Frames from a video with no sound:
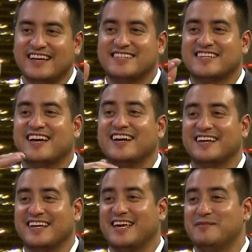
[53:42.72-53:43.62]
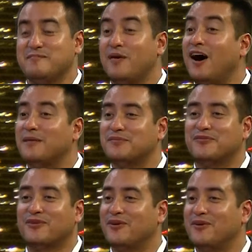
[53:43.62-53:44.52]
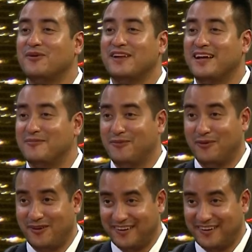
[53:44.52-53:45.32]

he's gonna get popped for a whole more. lot more,